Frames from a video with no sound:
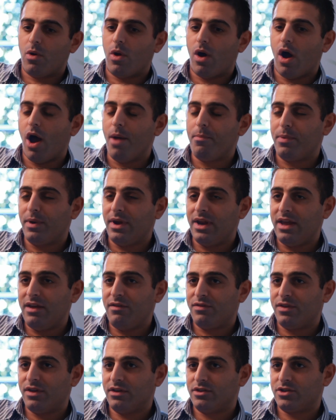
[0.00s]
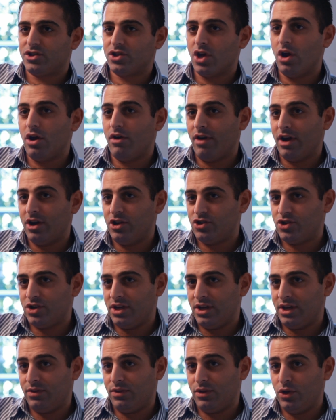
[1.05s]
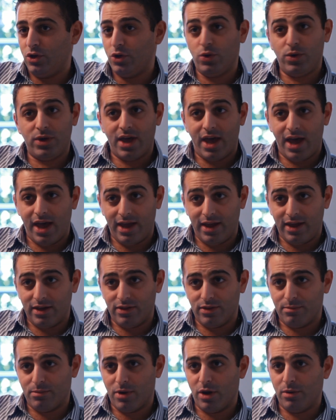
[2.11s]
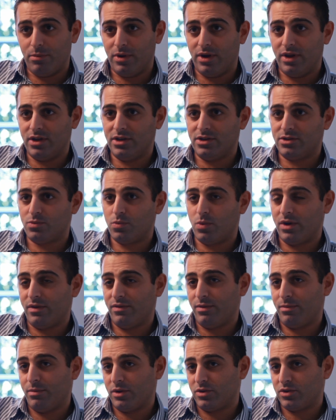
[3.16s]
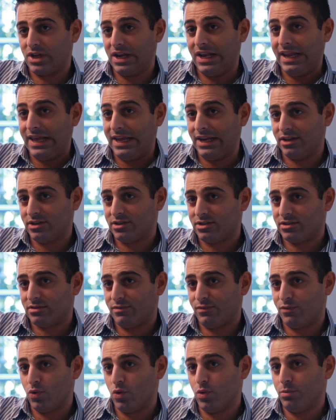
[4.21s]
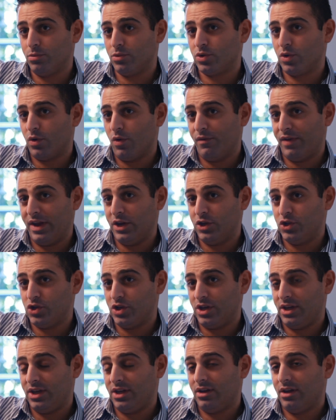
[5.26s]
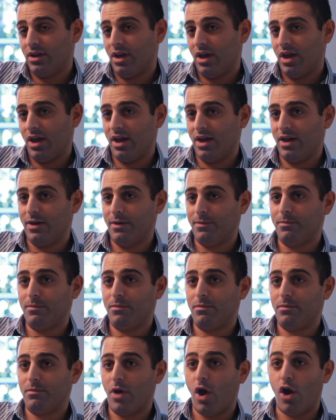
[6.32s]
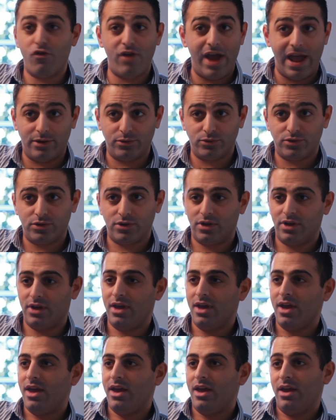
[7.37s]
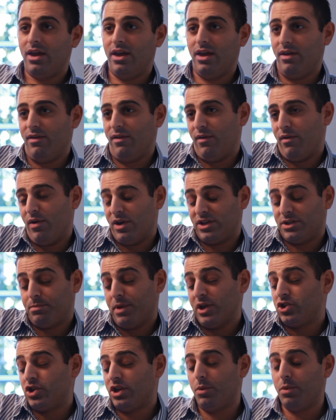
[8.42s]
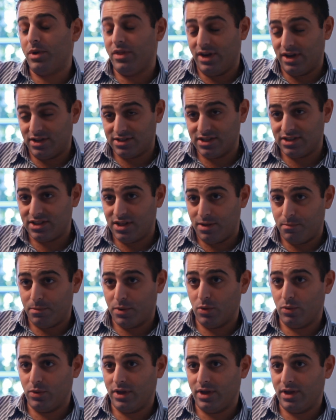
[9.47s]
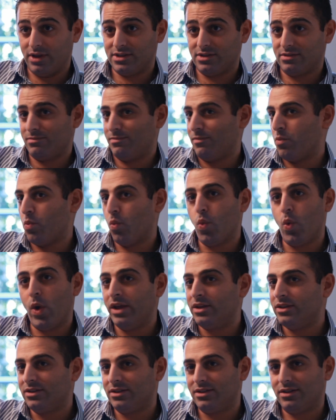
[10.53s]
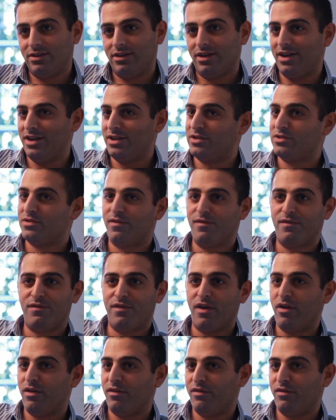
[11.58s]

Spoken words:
I believe that solar energy in the UK at the moment is one of the most cleanest forms of energy around. Especially within existing buildings. Wind is very,